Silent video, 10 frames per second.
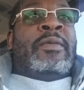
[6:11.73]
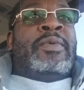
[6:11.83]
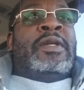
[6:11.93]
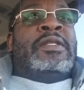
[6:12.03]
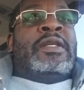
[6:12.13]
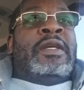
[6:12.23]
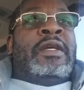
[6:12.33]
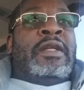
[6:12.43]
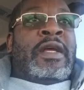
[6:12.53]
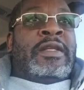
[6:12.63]
being
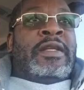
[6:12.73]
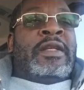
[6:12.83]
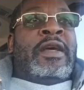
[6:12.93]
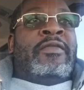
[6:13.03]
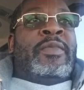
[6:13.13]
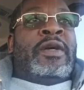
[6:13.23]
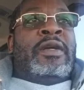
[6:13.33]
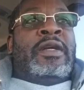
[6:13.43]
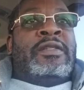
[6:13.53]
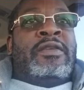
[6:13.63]
said, I did have my
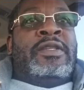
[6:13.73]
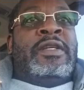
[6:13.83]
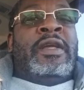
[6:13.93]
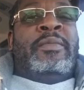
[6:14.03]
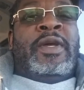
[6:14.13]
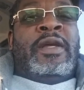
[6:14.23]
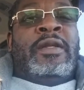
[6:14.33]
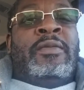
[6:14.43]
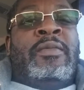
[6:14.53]
SRT8 Magnum.